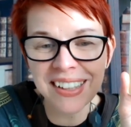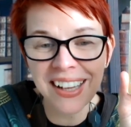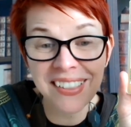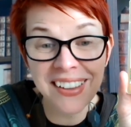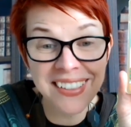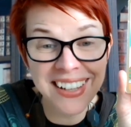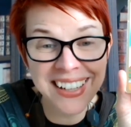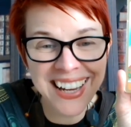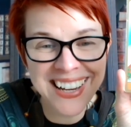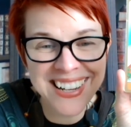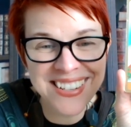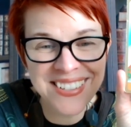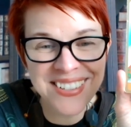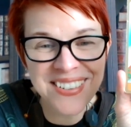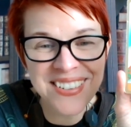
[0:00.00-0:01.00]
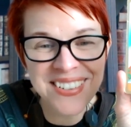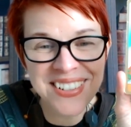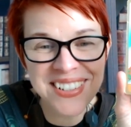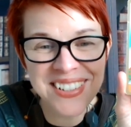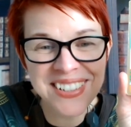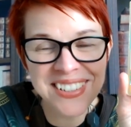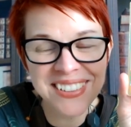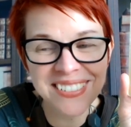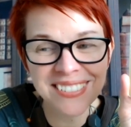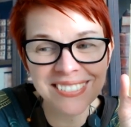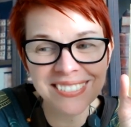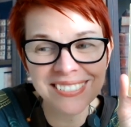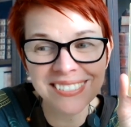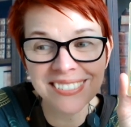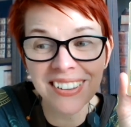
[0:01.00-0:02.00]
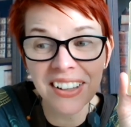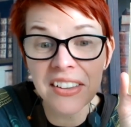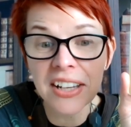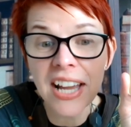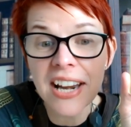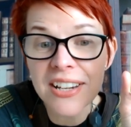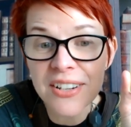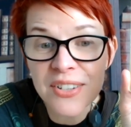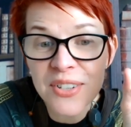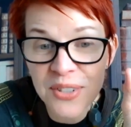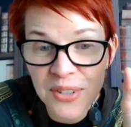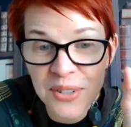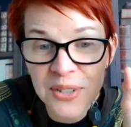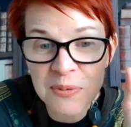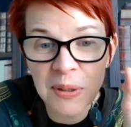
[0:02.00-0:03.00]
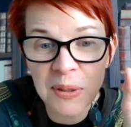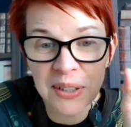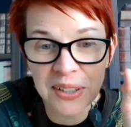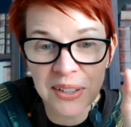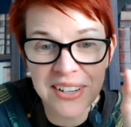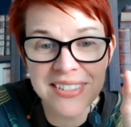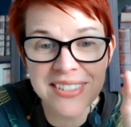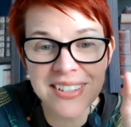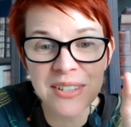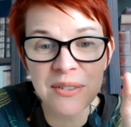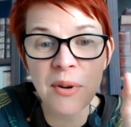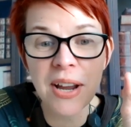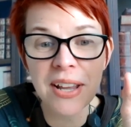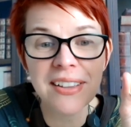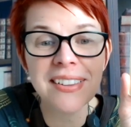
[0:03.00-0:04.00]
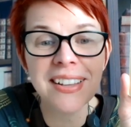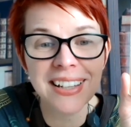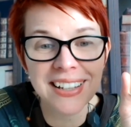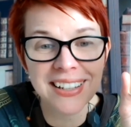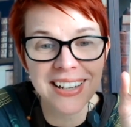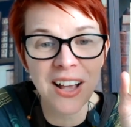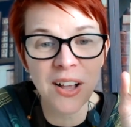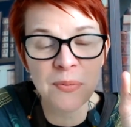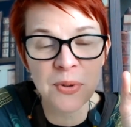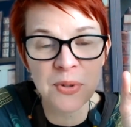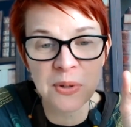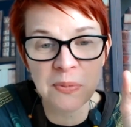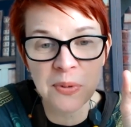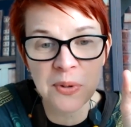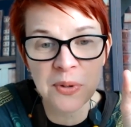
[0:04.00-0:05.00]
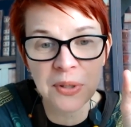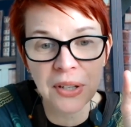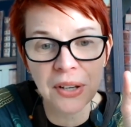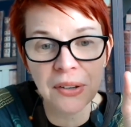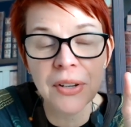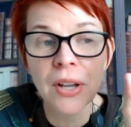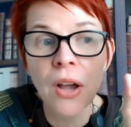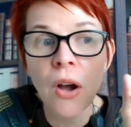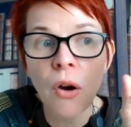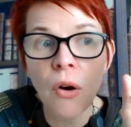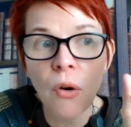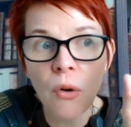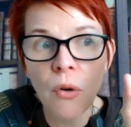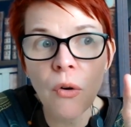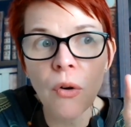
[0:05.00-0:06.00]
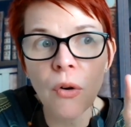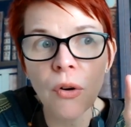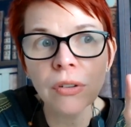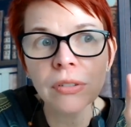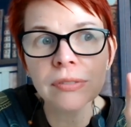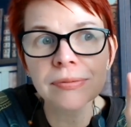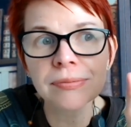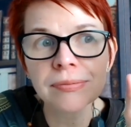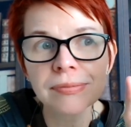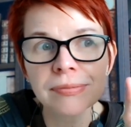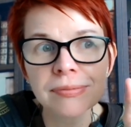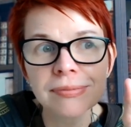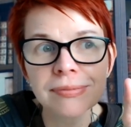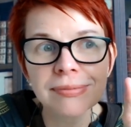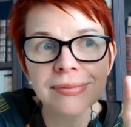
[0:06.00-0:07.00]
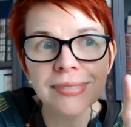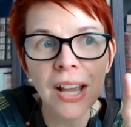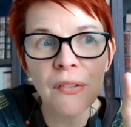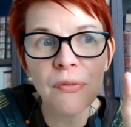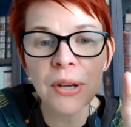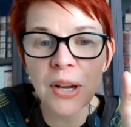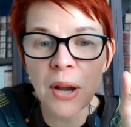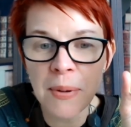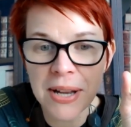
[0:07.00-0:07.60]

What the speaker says: and then they get in touch. And they're getting in touch because there's a way that they can help or support you. Or if we go